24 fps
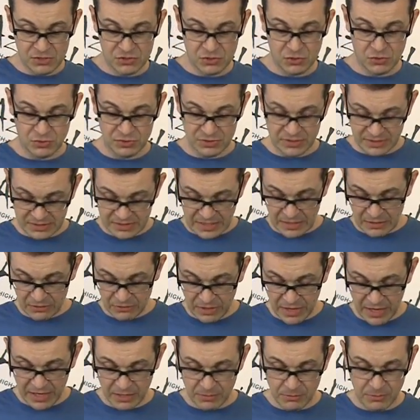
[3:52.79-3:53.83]
so that I
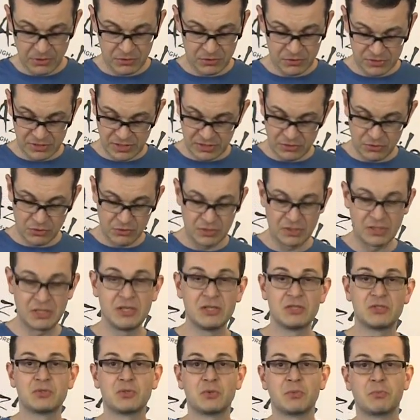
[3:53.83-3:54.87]
like because I don't
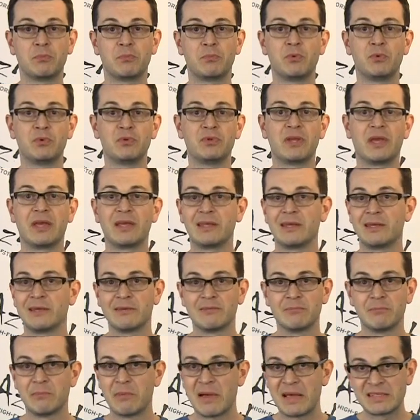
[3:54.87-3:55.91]
need to put
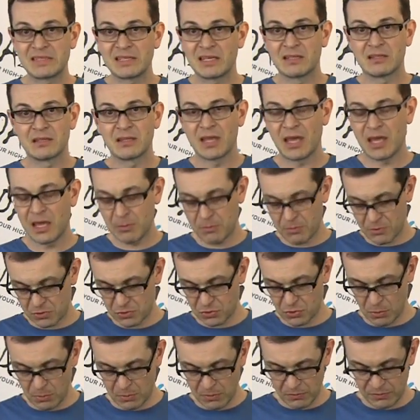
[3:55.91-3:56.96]
any masking tape
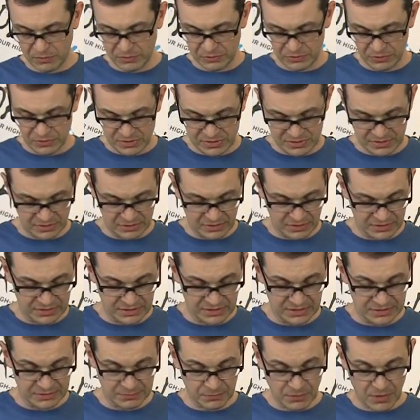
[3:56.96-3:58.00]
on top of it or anything like
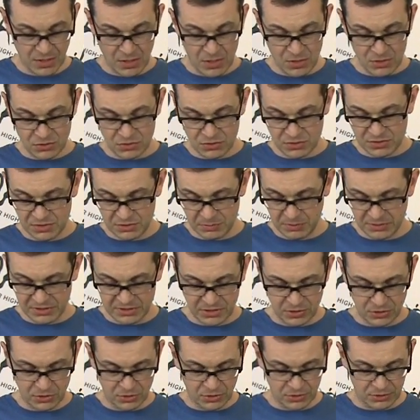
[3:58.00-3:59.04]
this. So this is
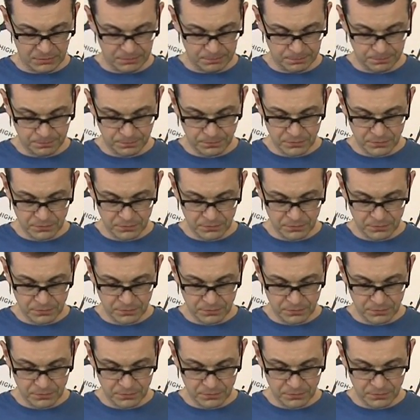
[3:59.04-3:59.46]
pretty good.